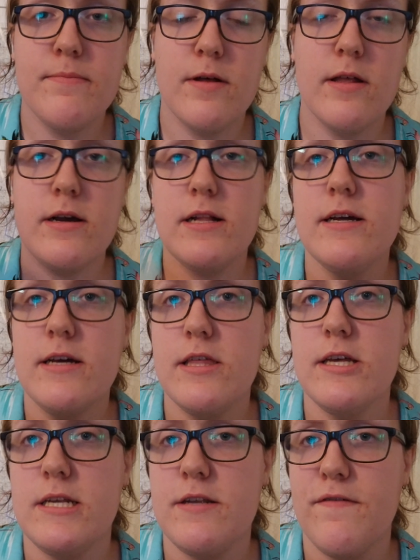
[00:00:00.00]
click
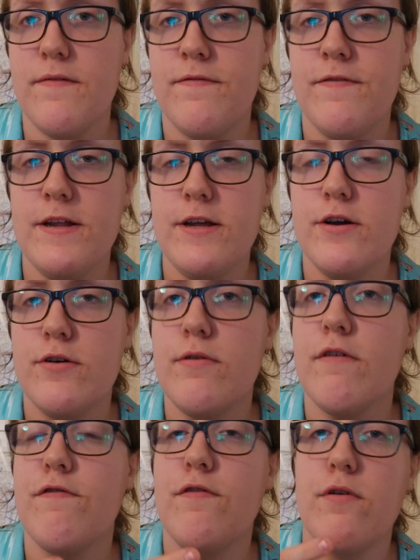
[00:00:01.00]
this
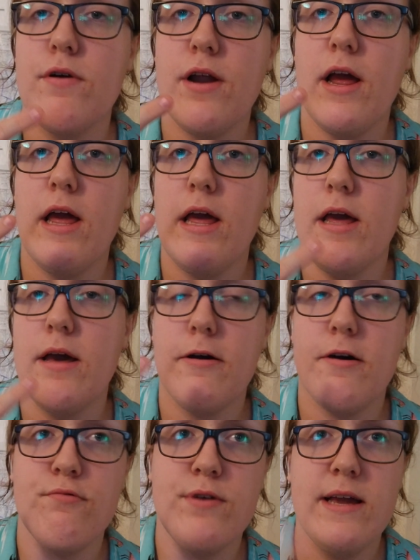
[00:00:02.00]
video for a
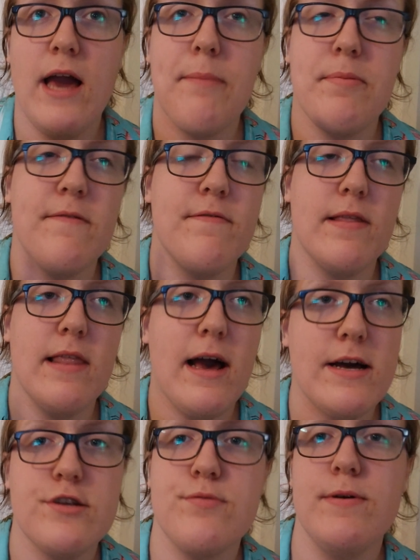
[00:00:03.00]
recap of
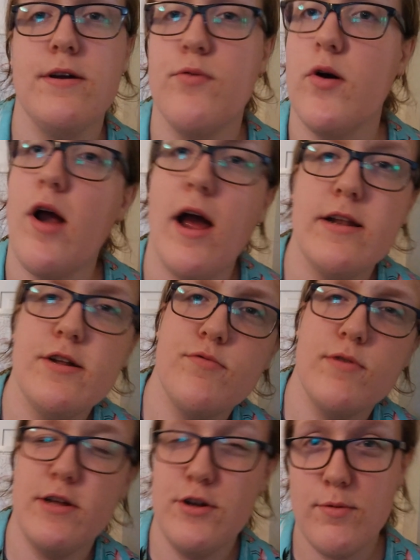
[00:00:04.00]
last week where I didn't
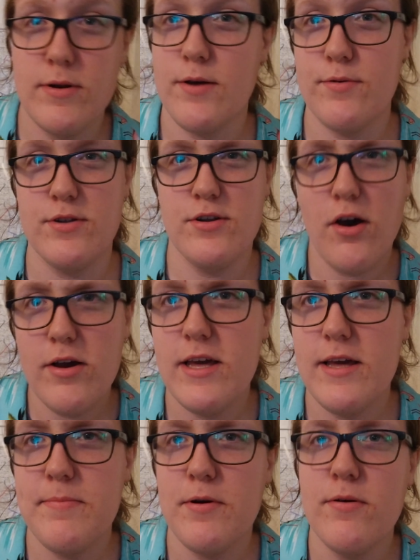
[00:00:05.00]
really know what I was talking
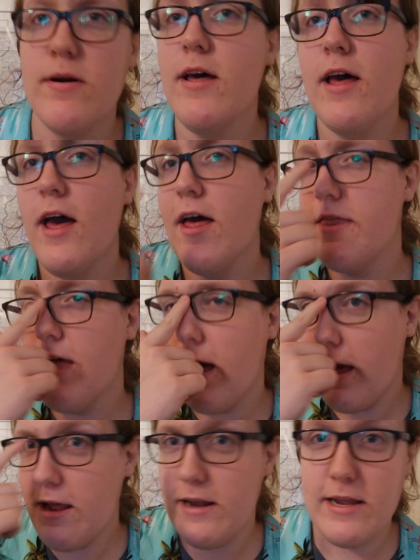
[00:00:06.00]
about
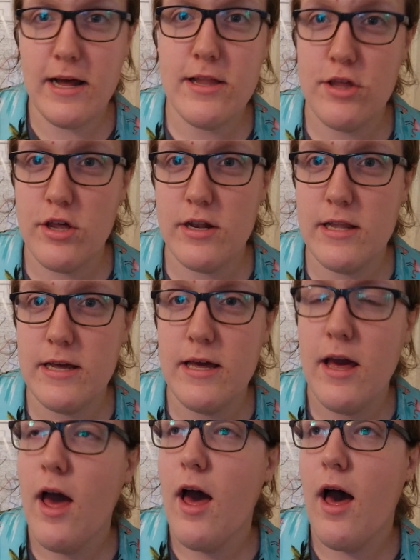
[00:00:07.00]
that intelligently,
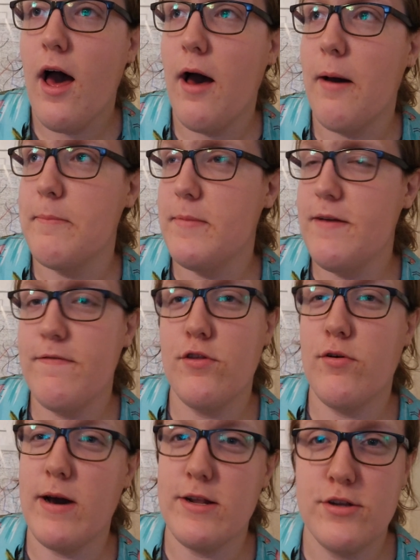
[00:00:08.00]
even though
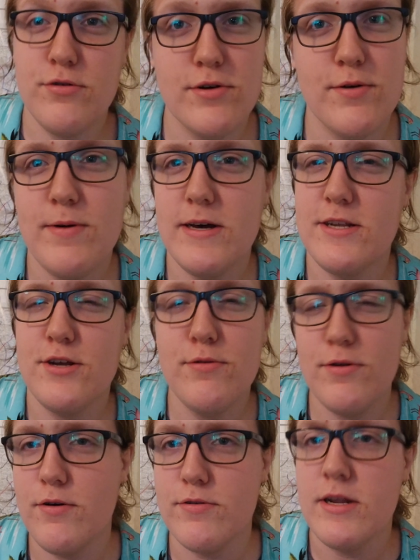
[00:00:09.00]
I sort of was, who
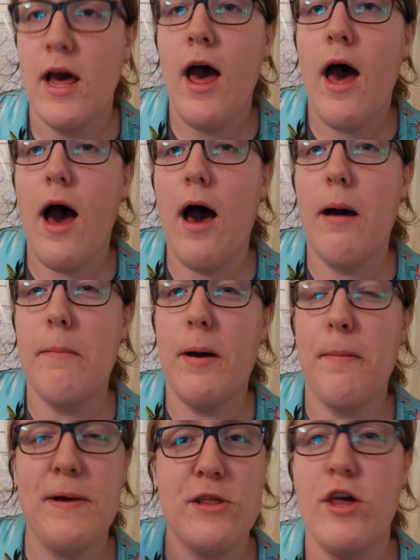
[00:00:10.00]
knows.
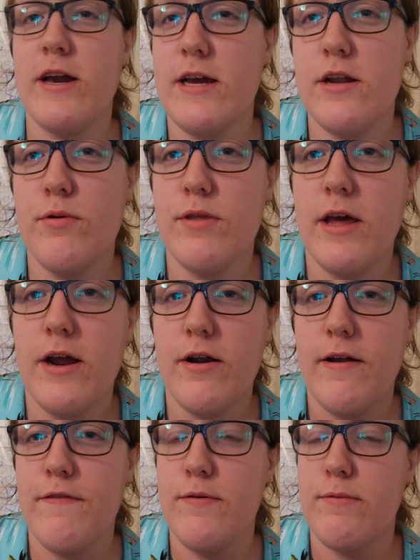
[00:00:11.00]
But check it out there
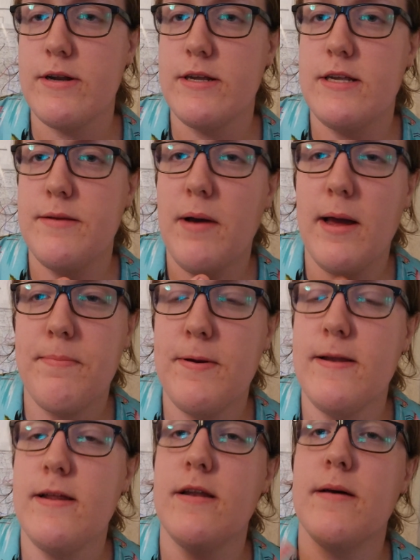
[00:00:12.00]
if you want to see my
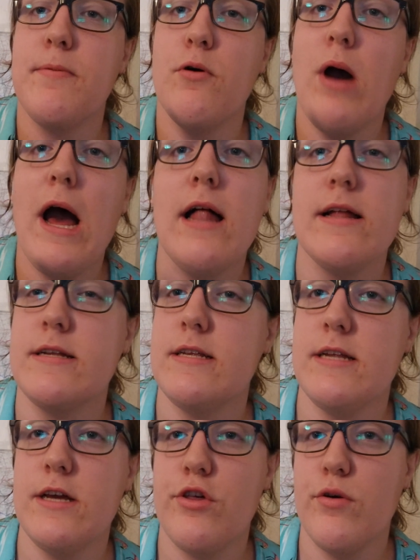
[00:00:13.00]
opinion about
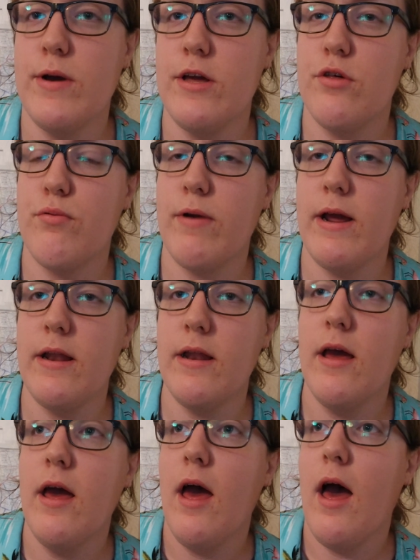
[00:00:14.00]
Alex's HOH reign
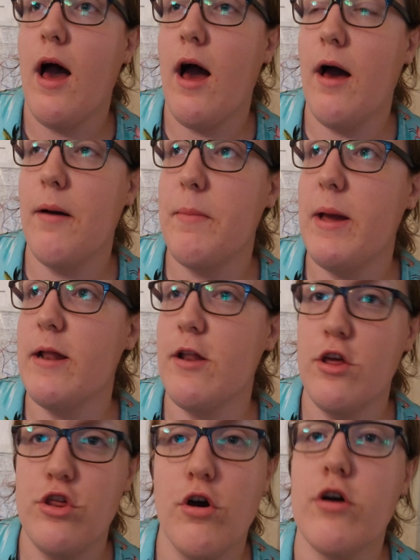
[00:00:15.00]

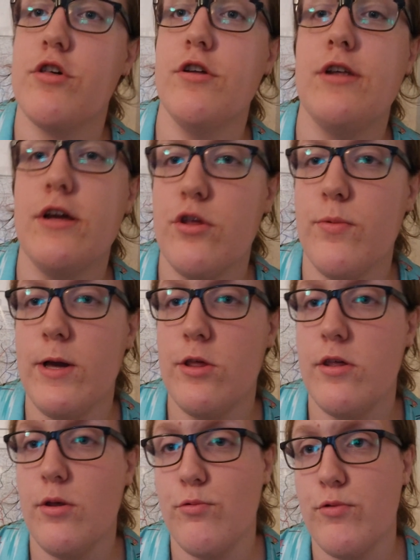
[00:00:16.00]
and Josh's
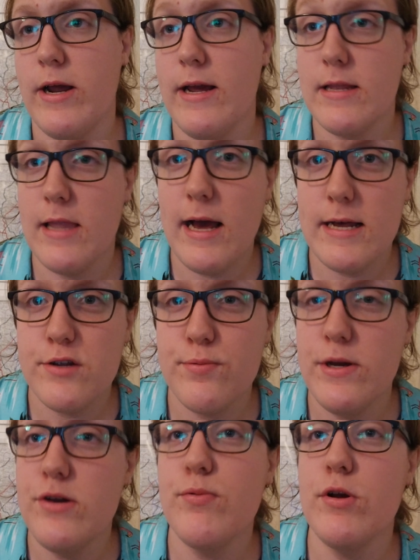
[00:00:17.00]
HOH reign last
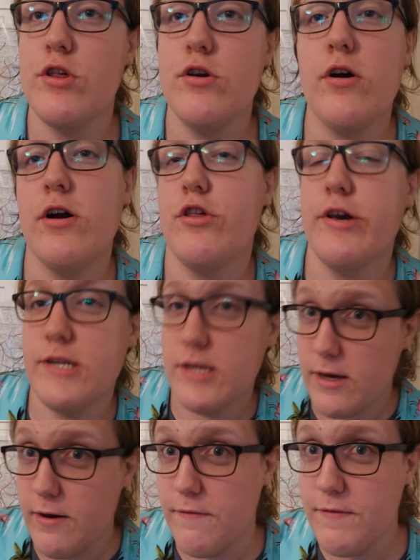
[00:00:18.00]
week, which got
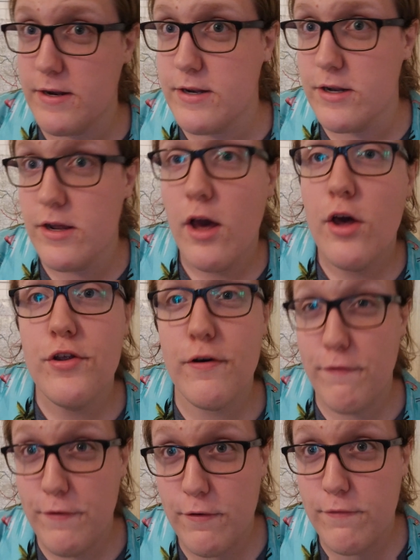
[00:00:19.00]
Jessica evicted. So
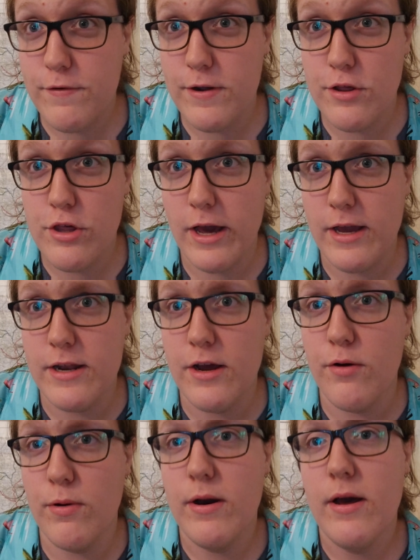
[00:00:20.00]
feel free and check it
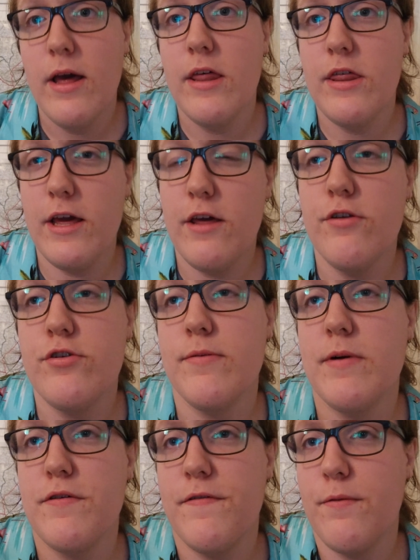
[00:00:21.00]
out. Thank you so
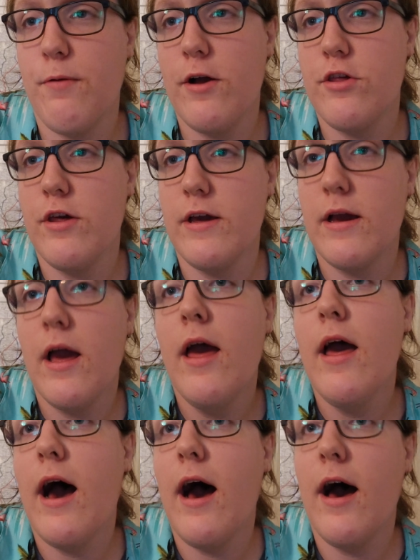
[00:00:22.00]
much for watching,
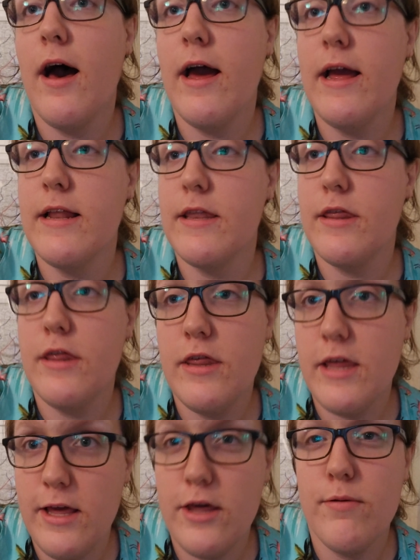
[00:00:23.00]
and
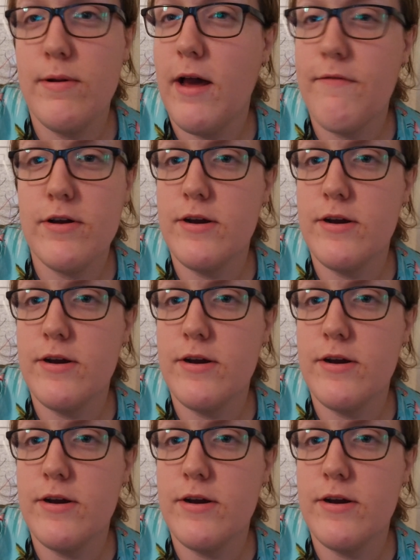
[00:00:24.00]
thank you and have a good